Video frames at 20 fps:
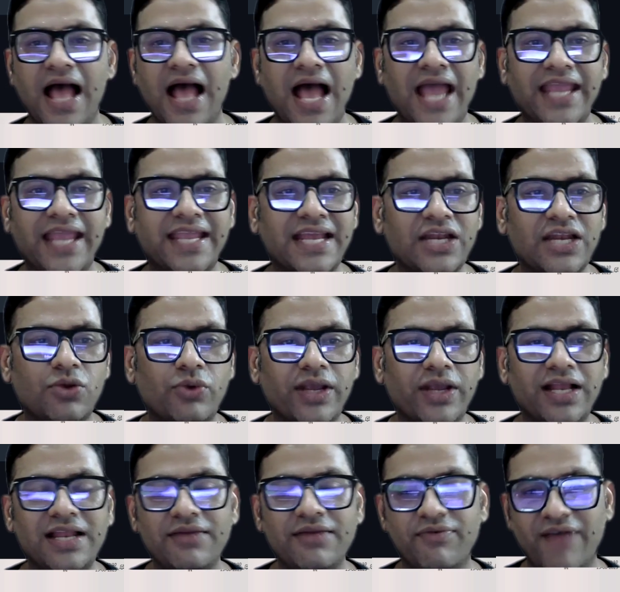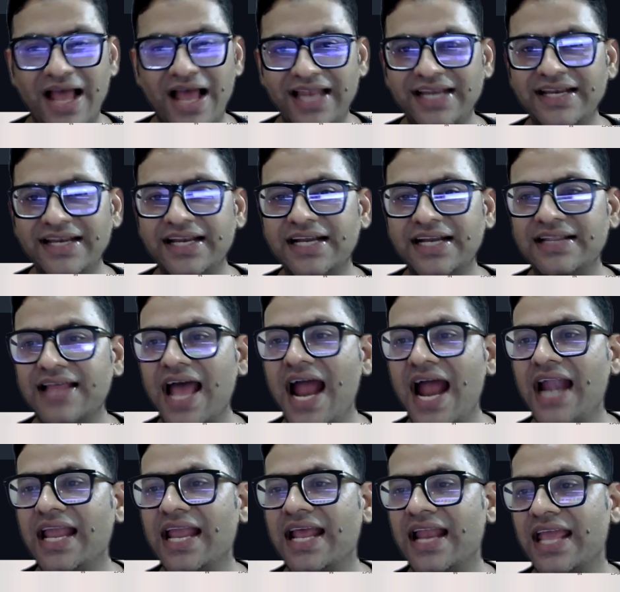I can quickly validate
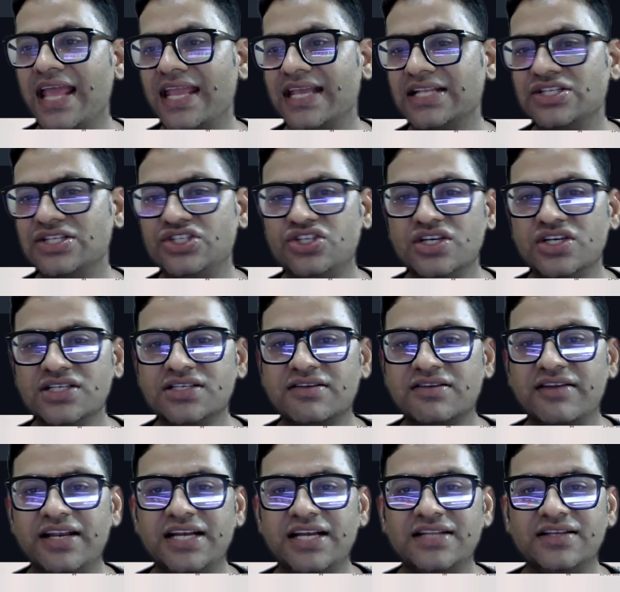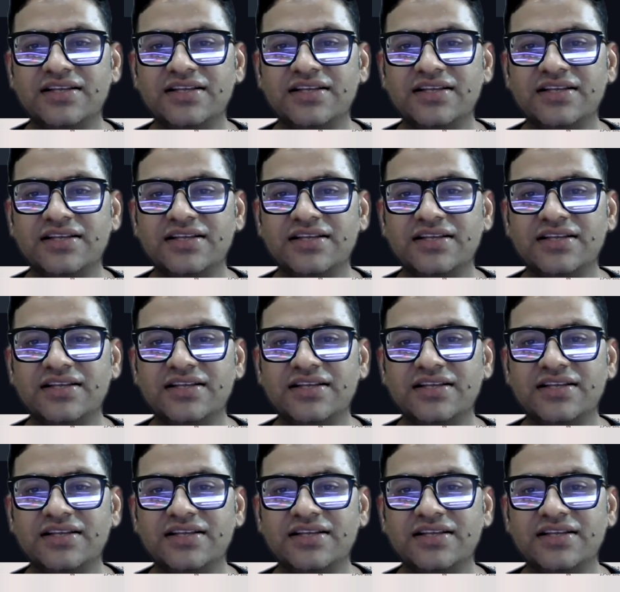that and I can just create